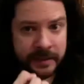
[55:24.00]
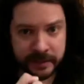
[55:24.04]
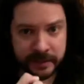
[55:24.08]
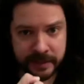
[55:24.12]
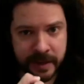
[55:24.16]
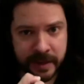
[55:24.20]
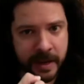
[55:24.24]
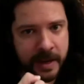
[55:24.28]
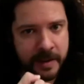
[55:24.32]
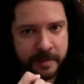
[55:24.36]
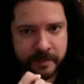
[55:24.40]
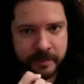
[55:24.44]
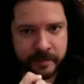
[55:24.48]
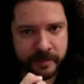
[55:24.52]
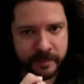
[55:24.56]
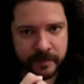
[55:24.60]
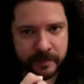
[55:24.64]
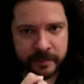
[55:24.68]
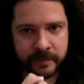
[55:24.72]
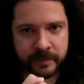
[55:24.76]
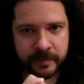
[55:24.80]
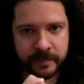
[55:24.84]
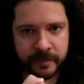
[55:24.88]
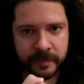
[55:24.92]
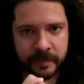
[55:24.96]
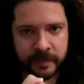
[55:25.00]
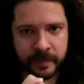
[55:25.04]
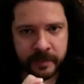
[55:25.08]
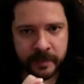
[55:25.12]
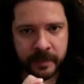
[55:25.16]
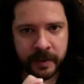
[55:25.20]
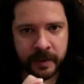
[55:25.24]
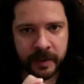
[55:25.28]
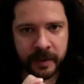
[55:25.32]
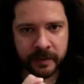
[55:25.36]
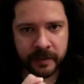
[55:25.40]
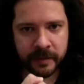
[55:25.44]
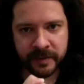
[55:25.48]
time
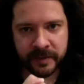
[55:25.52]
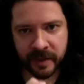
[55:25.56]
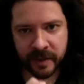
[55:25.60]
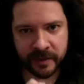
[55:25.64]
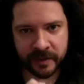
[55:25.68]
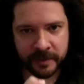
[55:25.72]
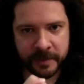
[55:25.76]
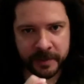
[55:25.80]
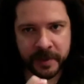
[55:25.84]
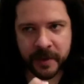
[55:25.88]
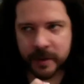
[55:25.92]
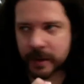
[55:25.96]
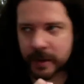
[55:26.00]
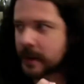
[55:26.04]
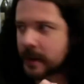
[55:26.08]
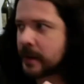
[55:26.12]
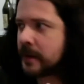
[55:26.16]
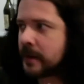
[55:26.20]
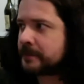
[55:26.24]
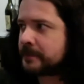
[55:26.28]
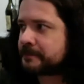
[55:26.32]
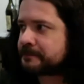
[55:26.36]
in mm-hmm. South America.